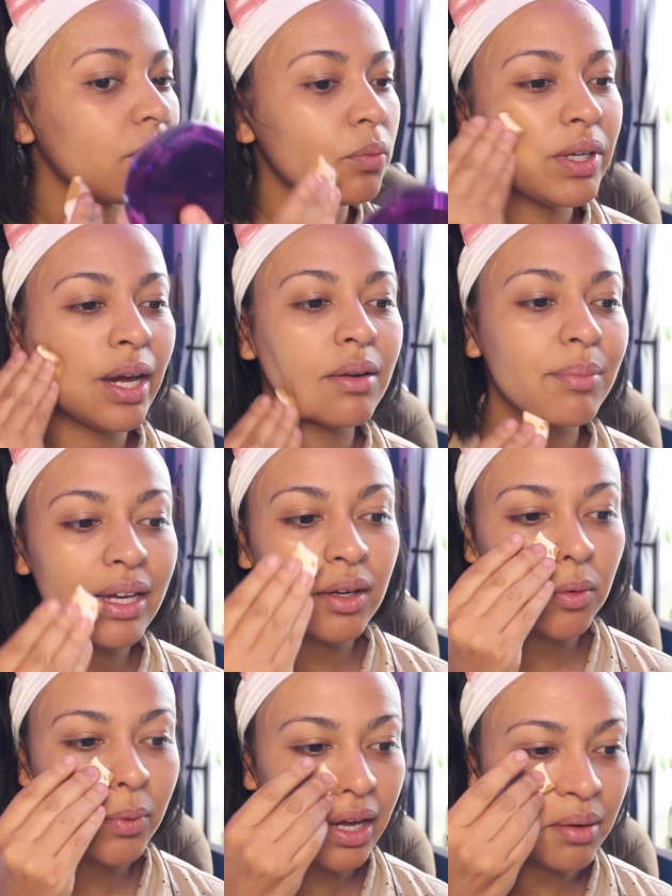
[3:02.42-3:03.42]
we gotta
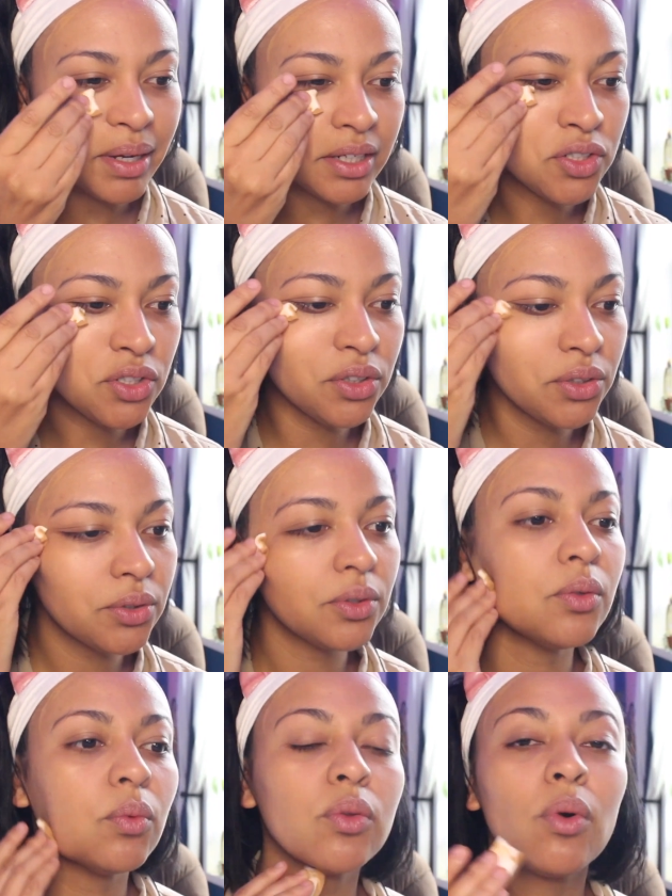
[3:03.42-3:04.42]
make do
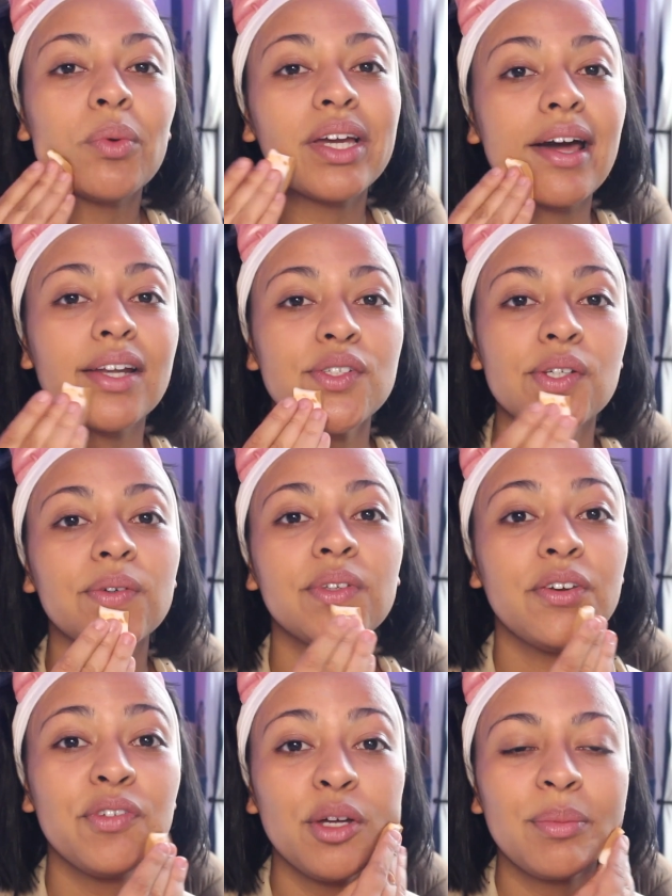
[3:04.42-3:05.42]
with what we gotta do.
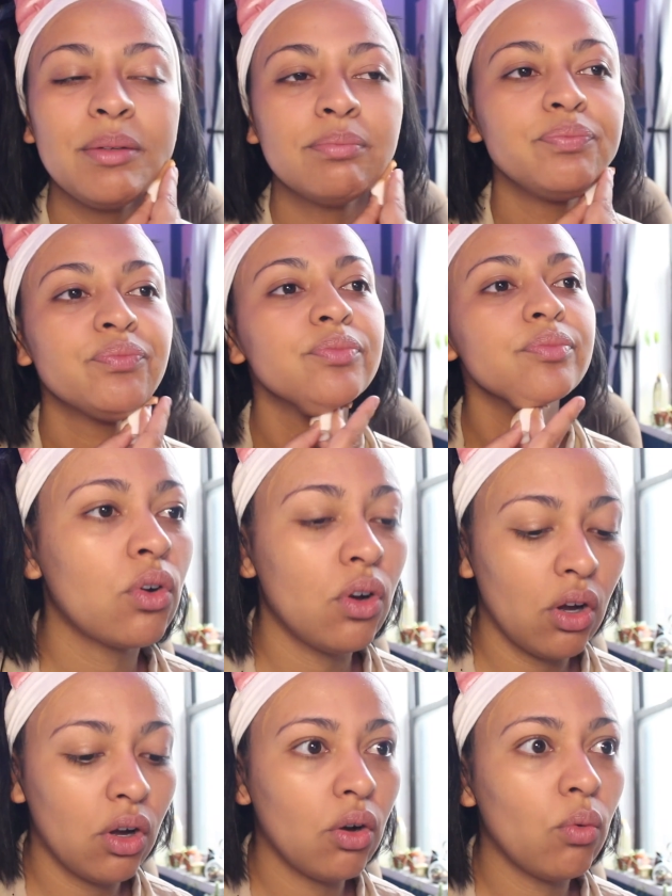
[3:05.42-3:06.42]
You feel me?
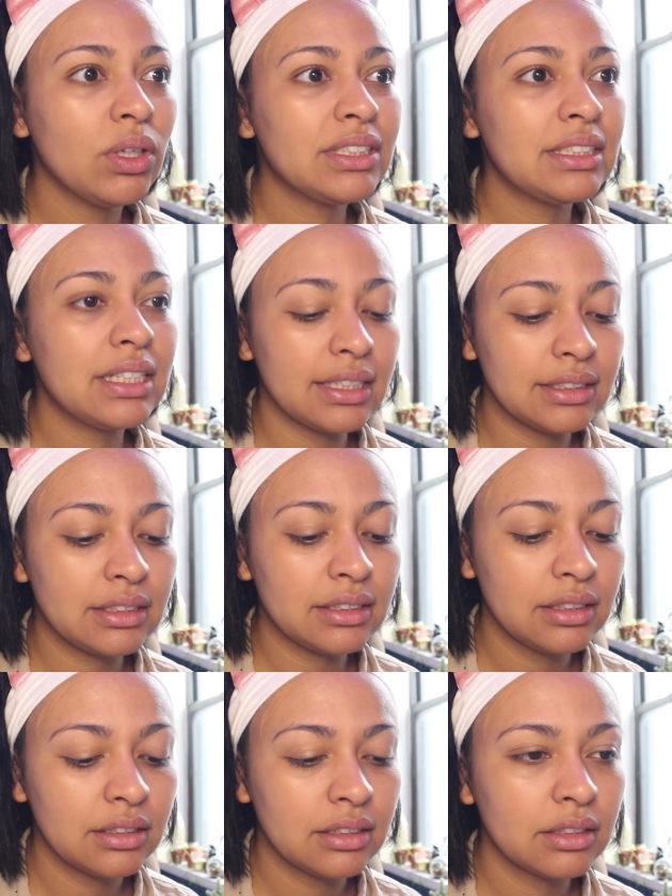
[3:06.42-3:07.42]
Oh, what's this?